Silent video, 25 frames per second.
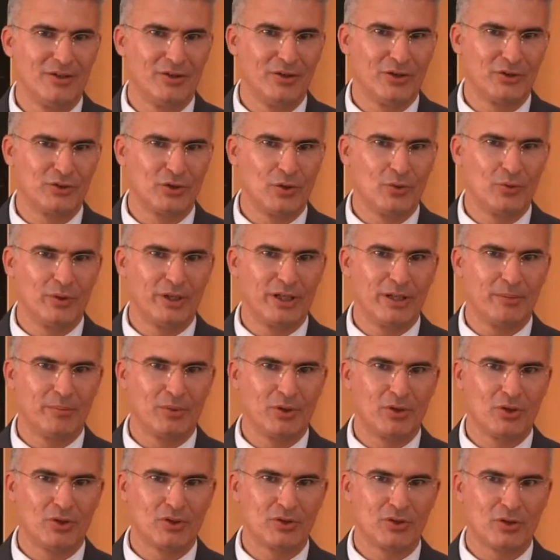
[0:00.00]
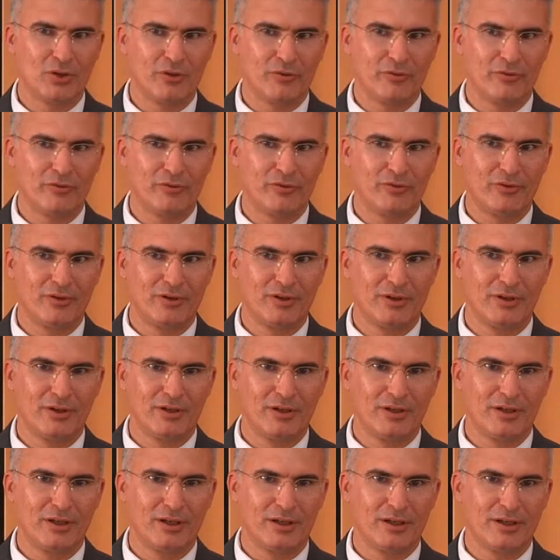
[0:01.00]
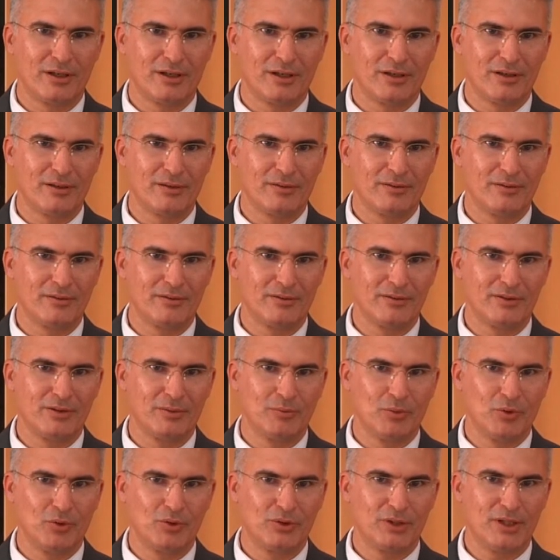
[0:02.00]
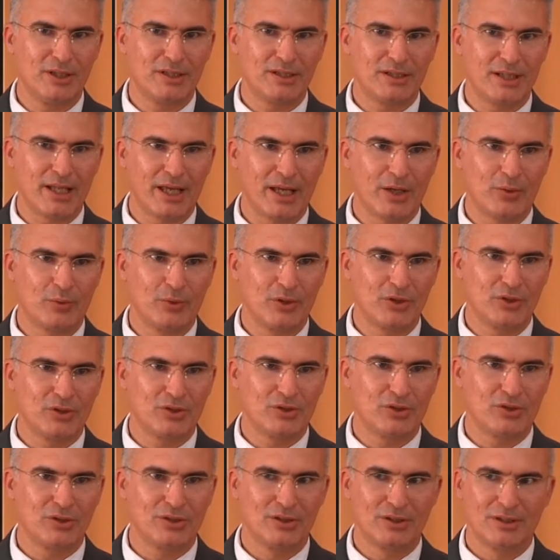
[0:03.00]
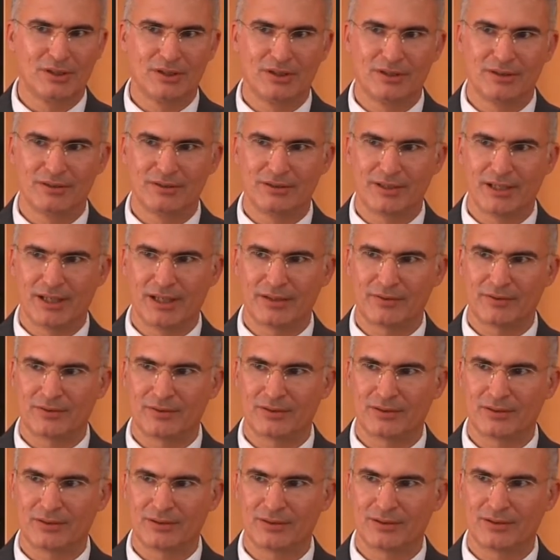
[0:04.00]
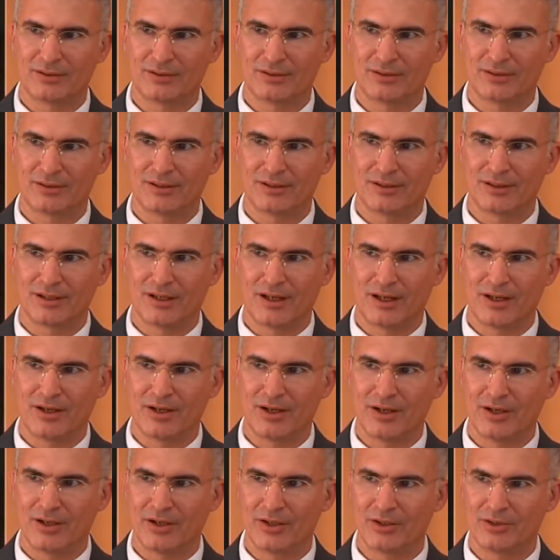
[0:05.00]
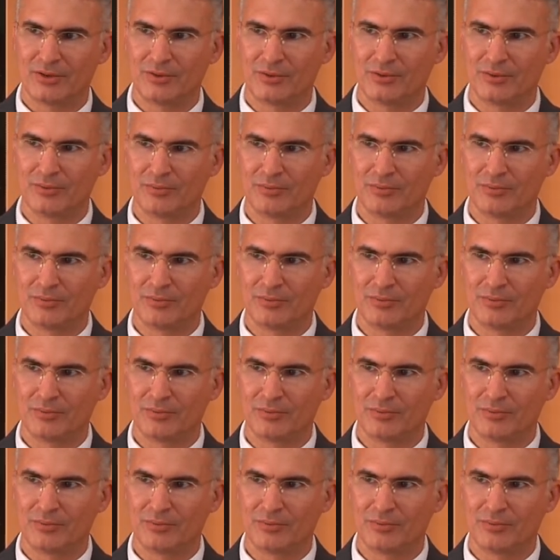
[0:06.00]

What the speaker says: not only because of the Maltese language that I heard